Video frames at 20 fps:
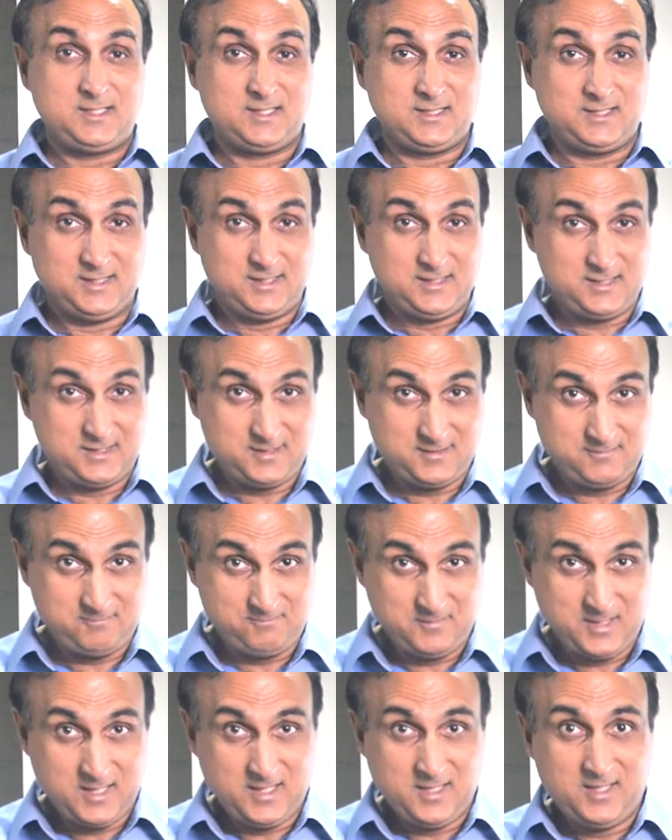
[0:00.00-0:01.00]
to listen
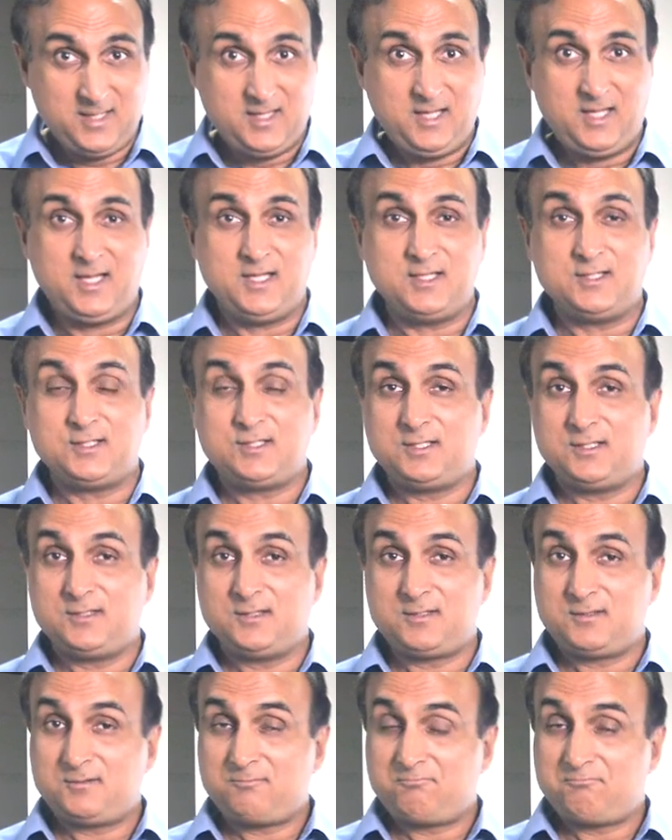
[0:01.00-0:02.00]
and to